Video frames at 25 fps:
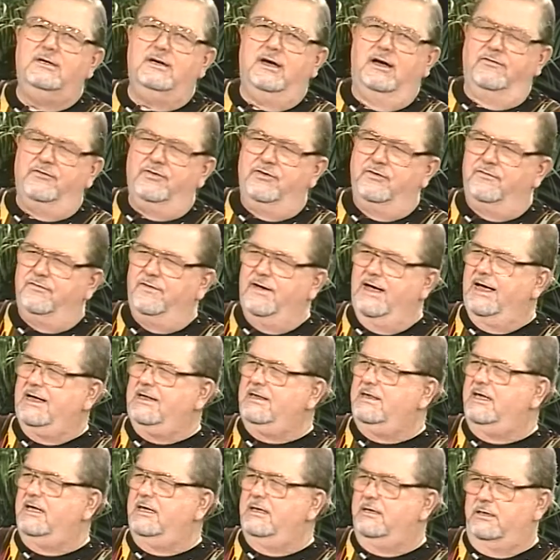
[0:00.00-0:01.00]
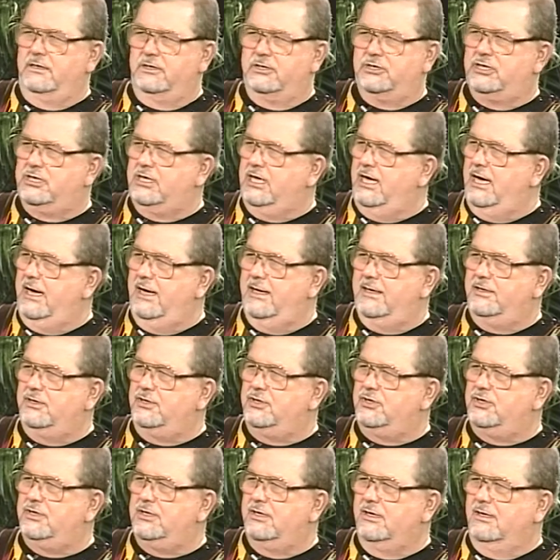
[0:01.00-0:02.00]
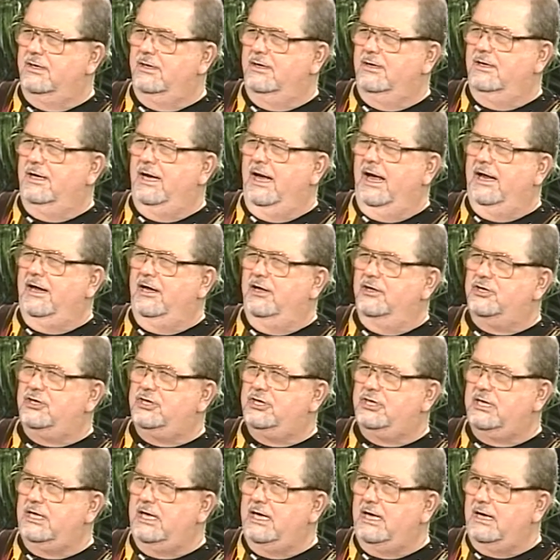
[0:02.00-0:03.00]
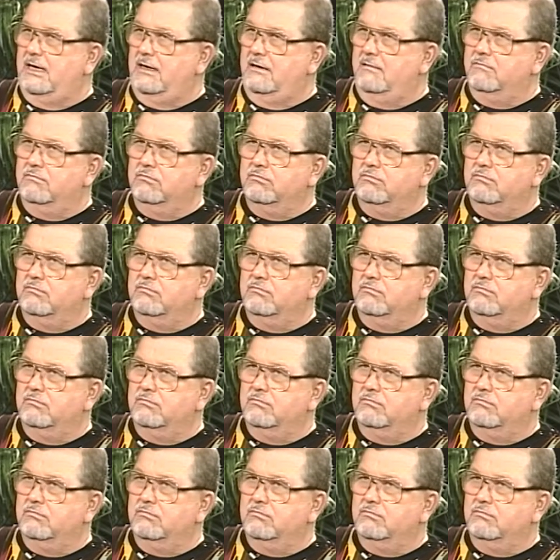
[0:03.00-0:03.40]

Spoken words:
of the fact that it's kids, and you see